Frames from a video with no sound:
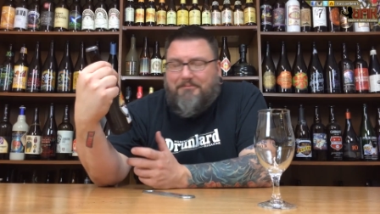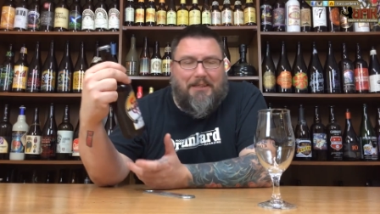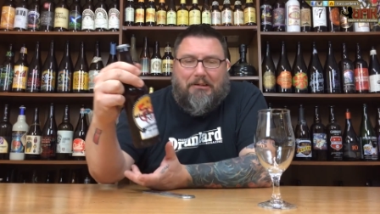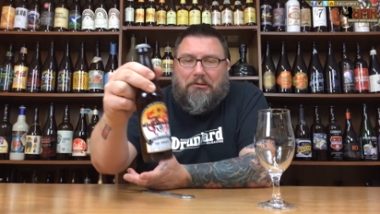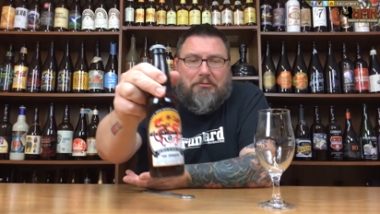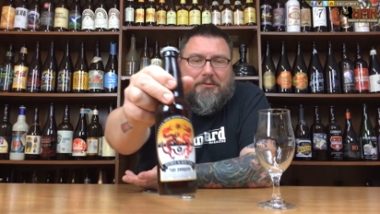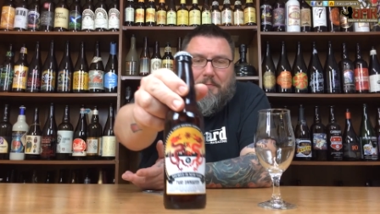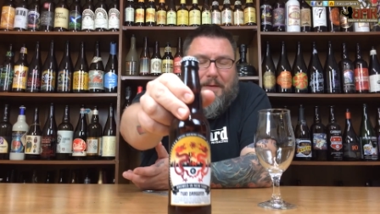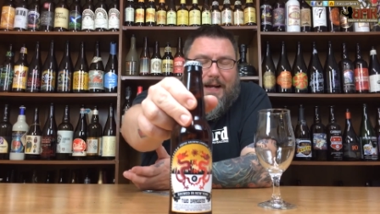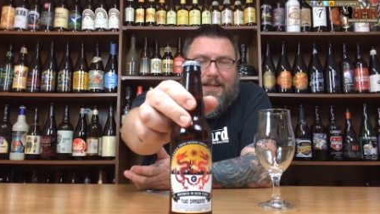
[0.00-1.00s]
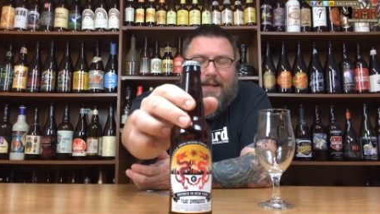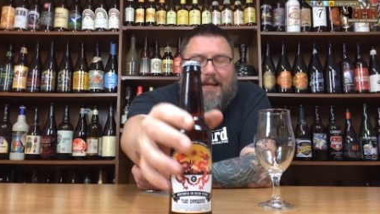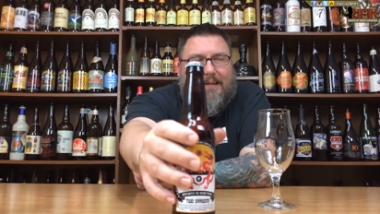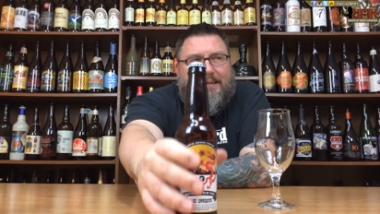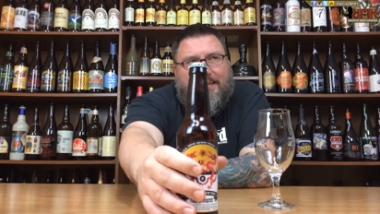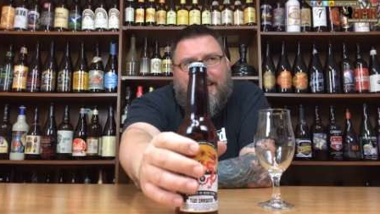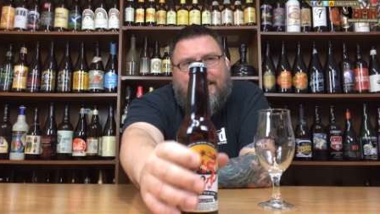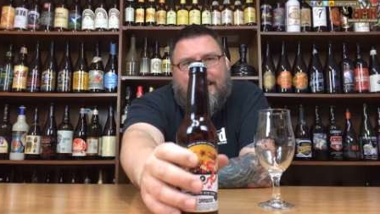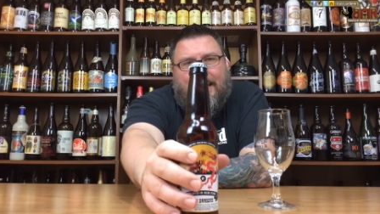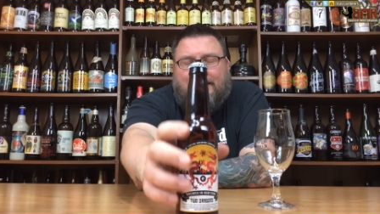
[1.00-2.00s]
I don't know, something about it. I dig it. Nice
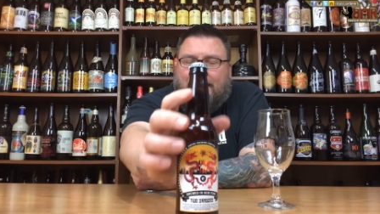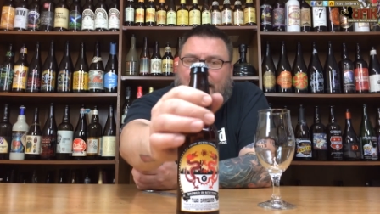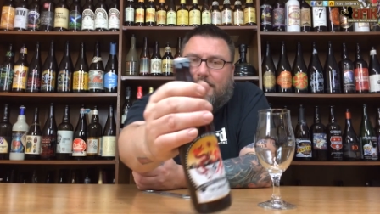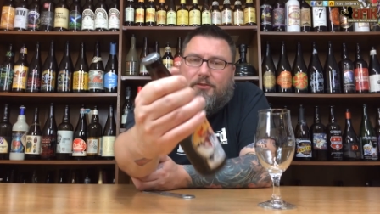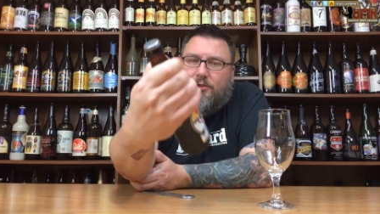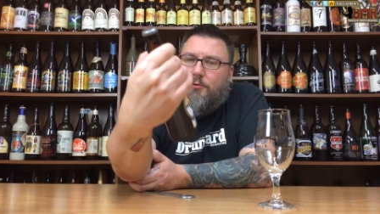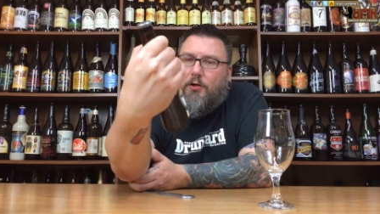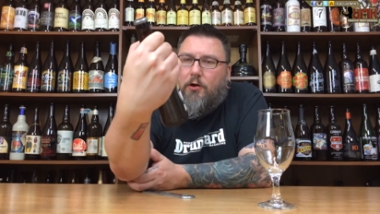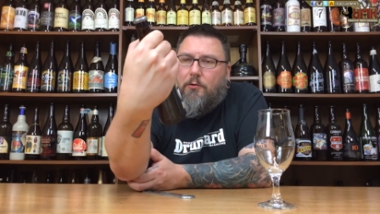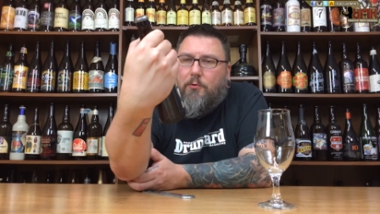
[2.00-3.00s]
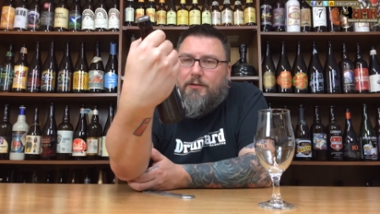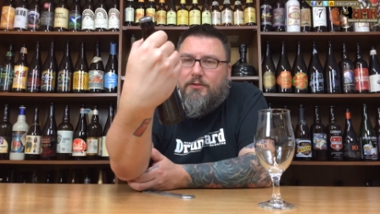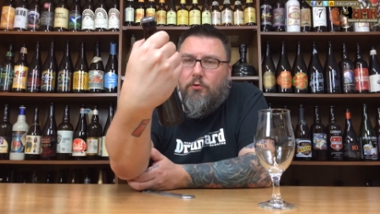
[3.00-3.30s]
glossy texture to it. Artwork's